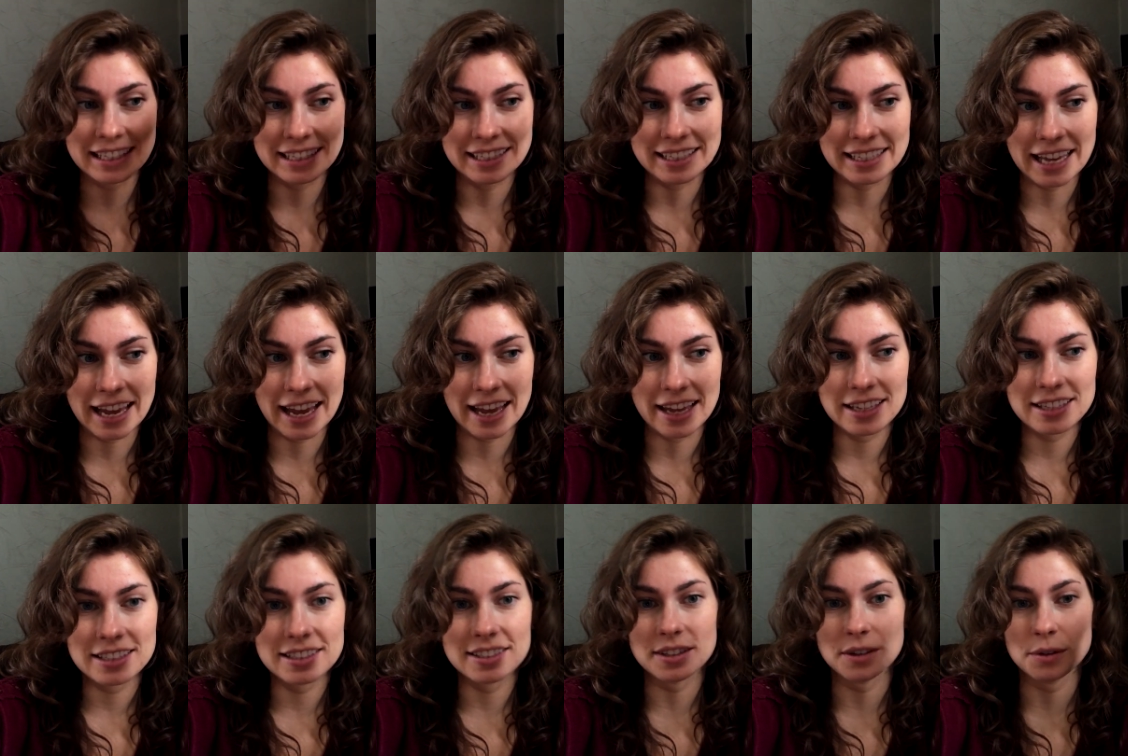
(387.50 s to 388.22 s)

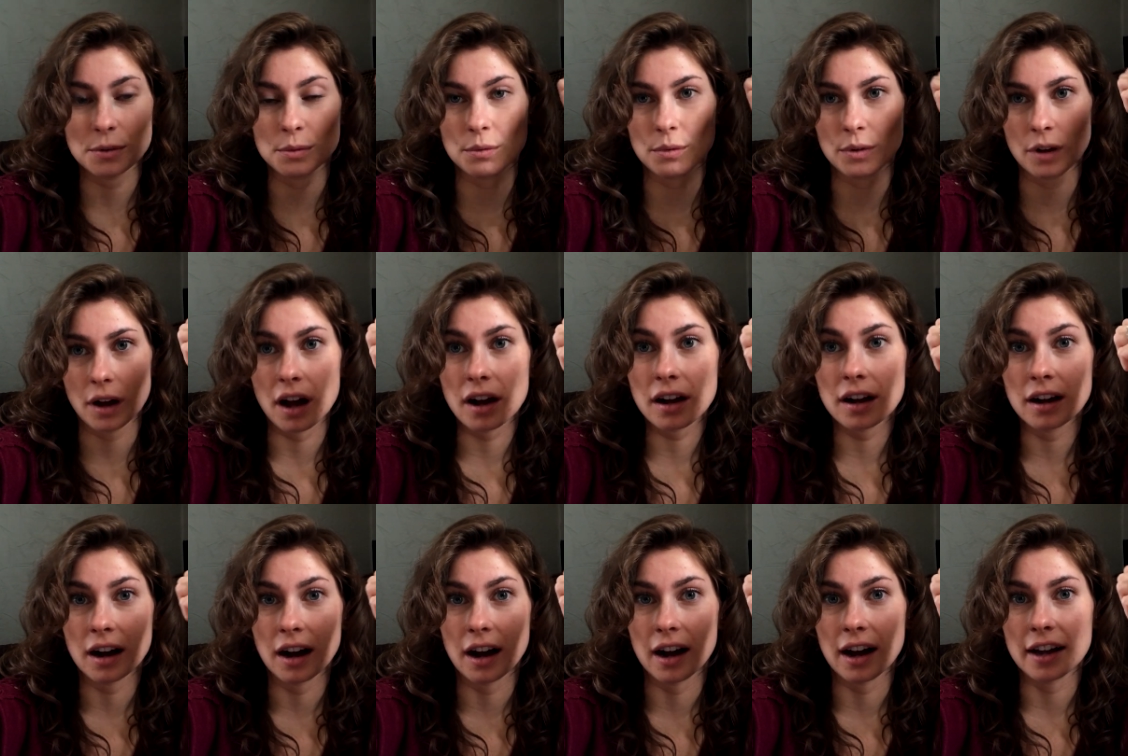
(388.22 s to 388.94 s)
Yes,
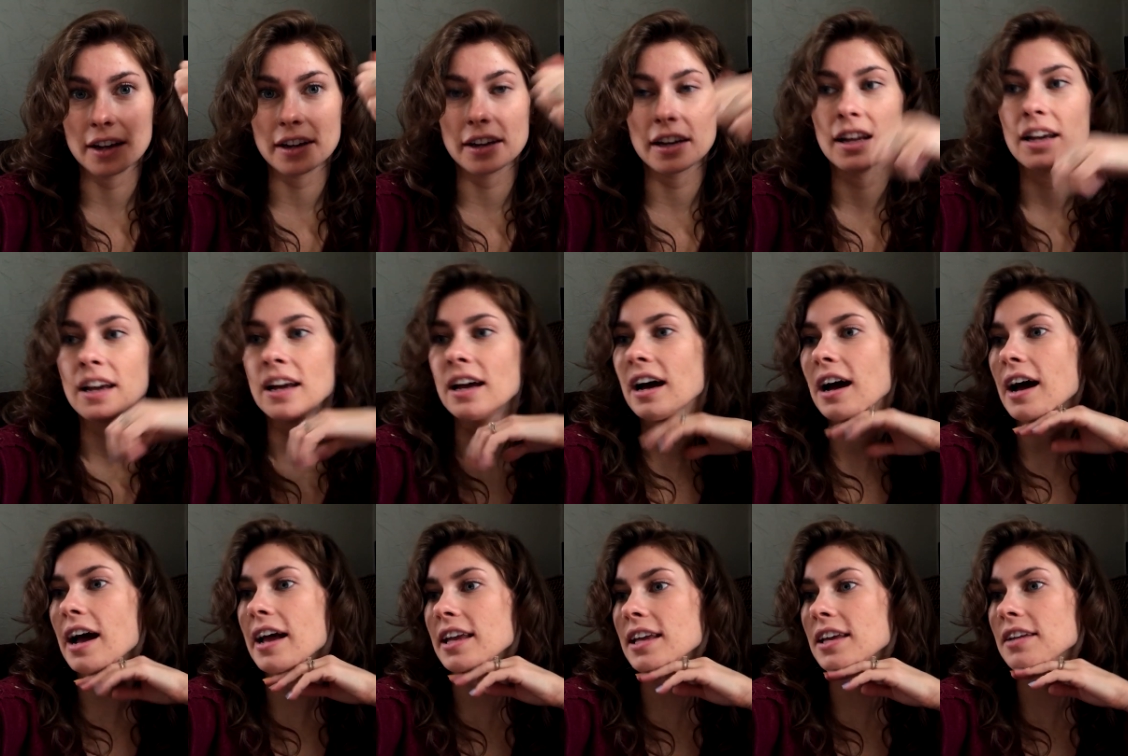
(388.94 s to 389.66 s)
rock on.
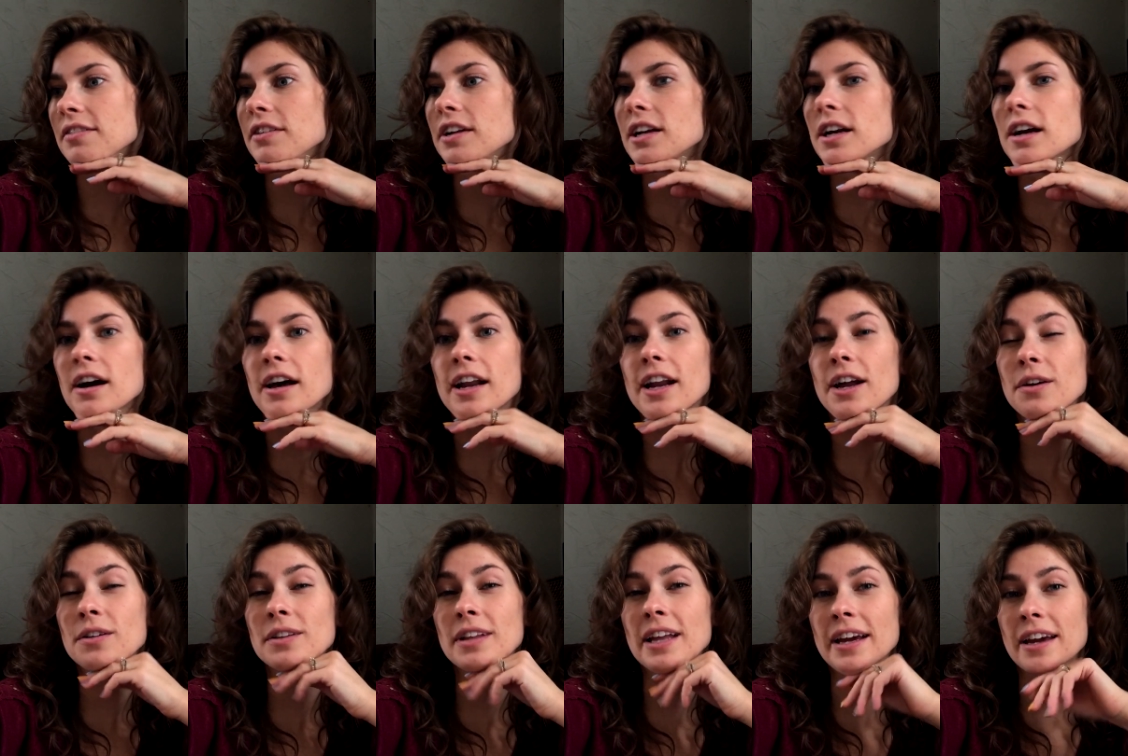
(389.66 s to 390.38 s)
I even got
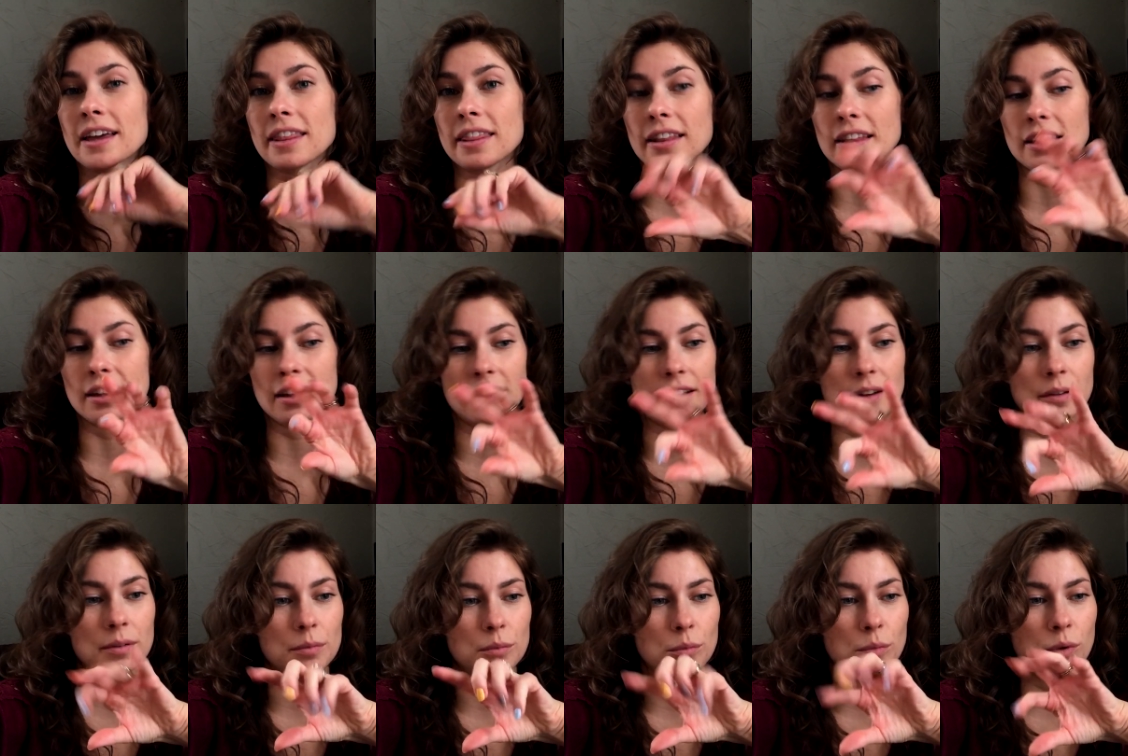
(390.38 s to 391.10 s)
out like
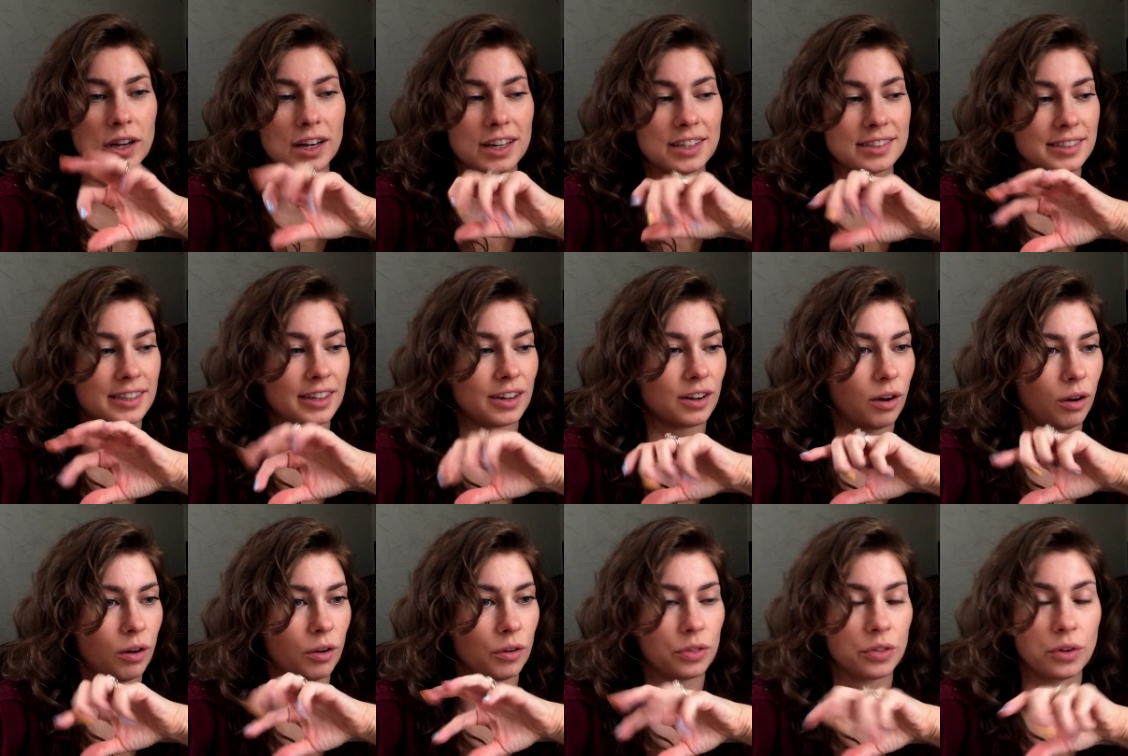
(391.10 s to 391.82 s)
the, what is it
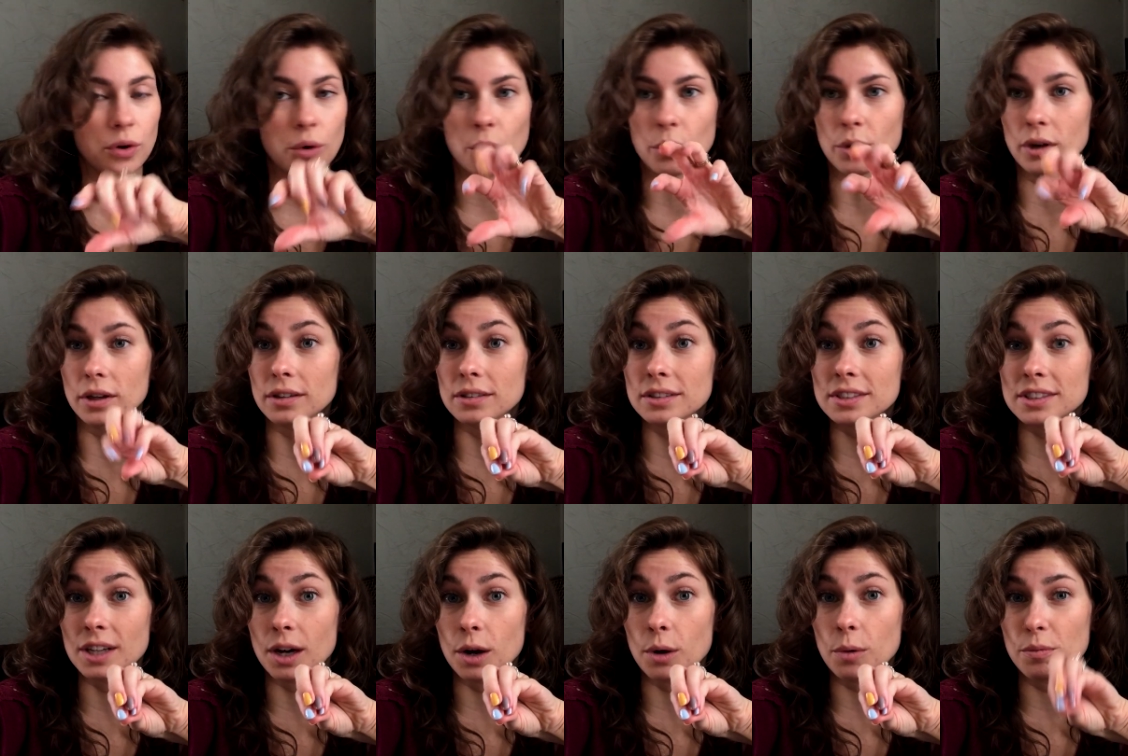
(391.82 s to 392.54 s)
called? The oil
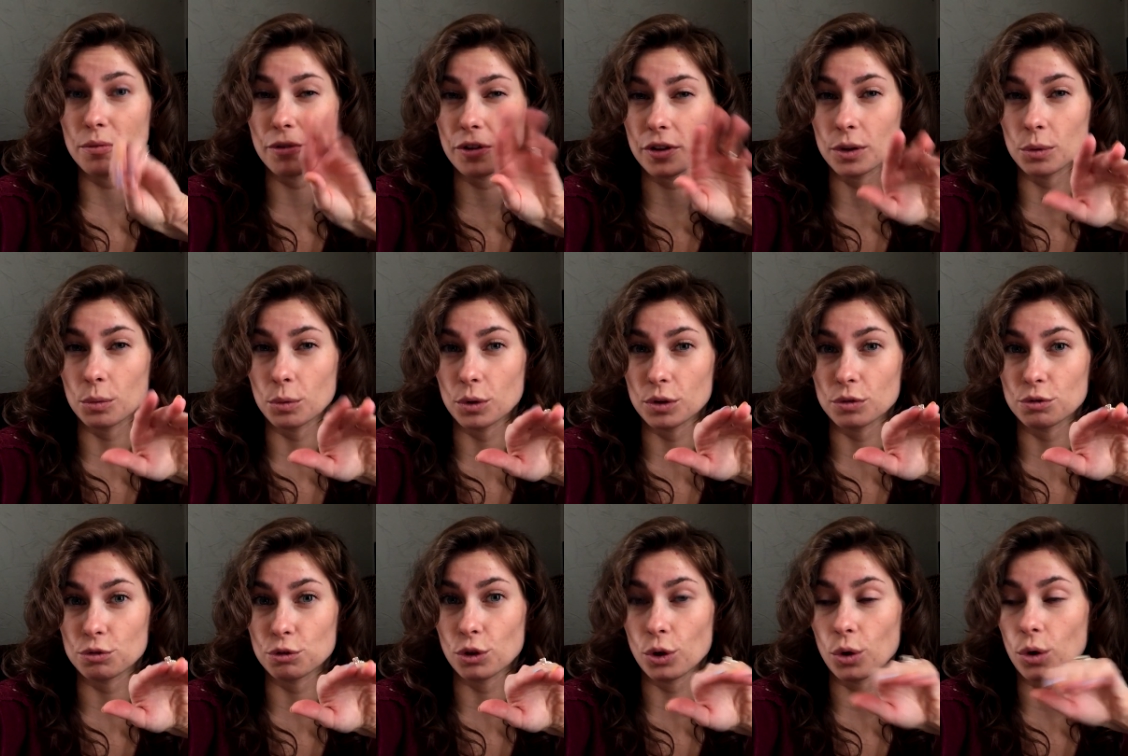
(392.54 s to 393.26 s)
soap for the wood
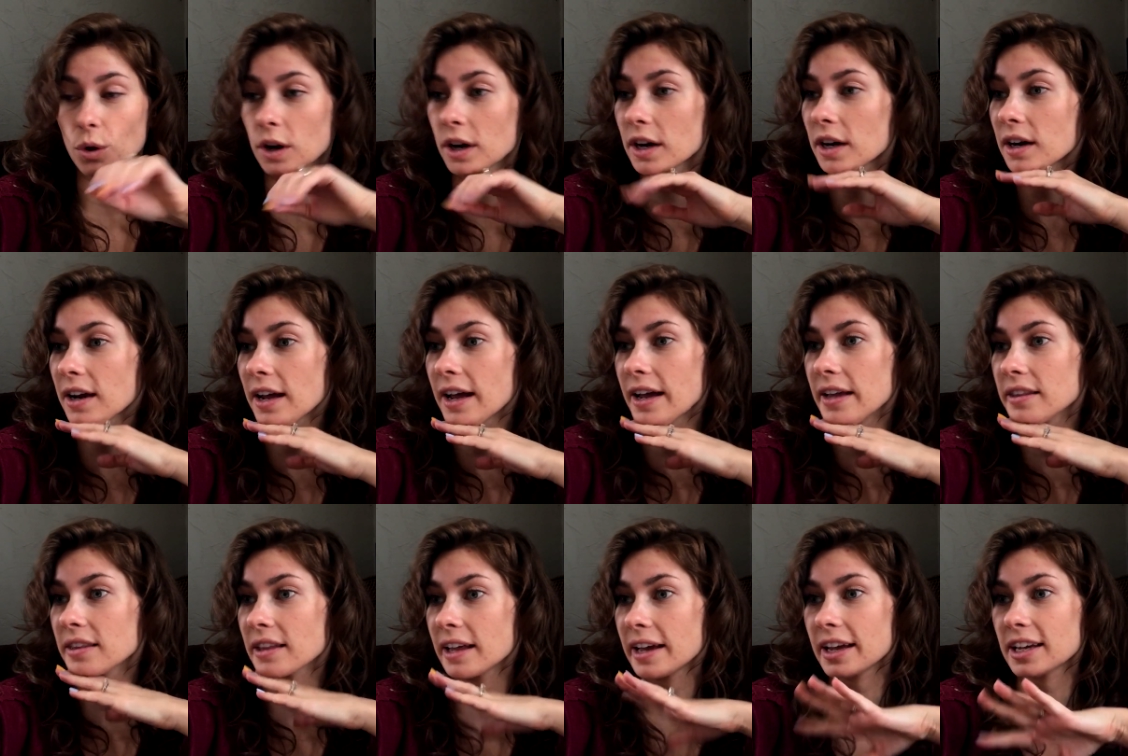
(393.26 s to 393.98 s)
floor
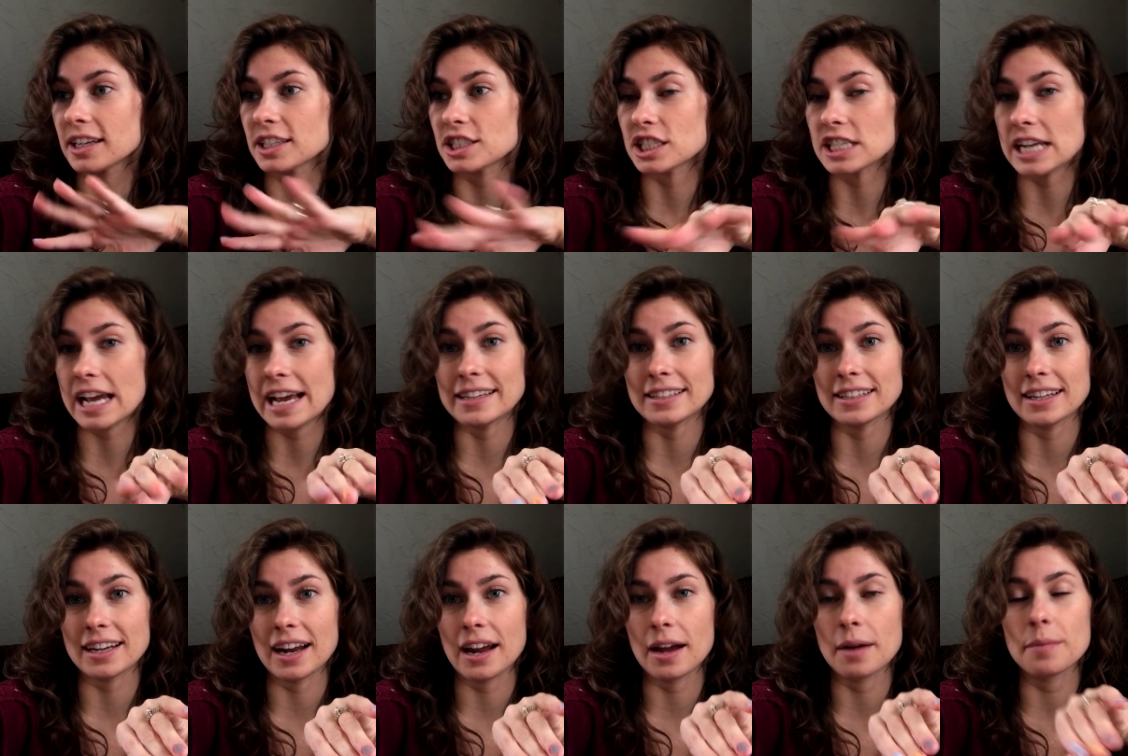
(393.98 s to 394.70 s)
and like
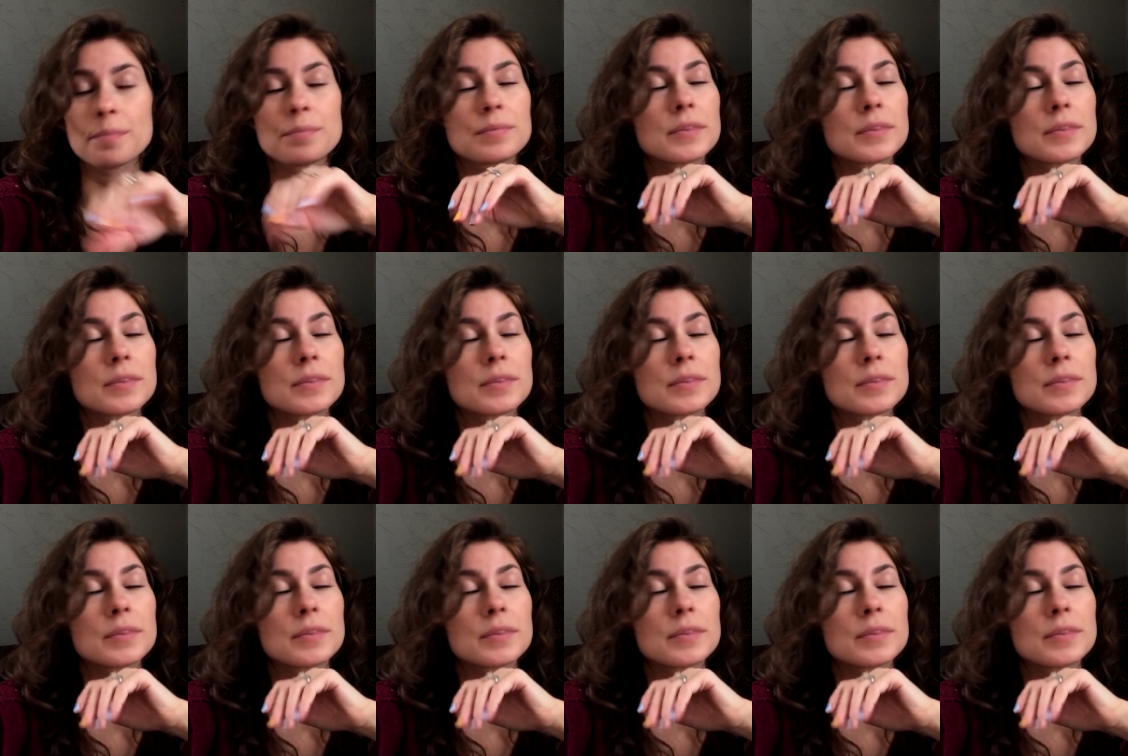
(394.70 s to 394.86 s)
shined it up.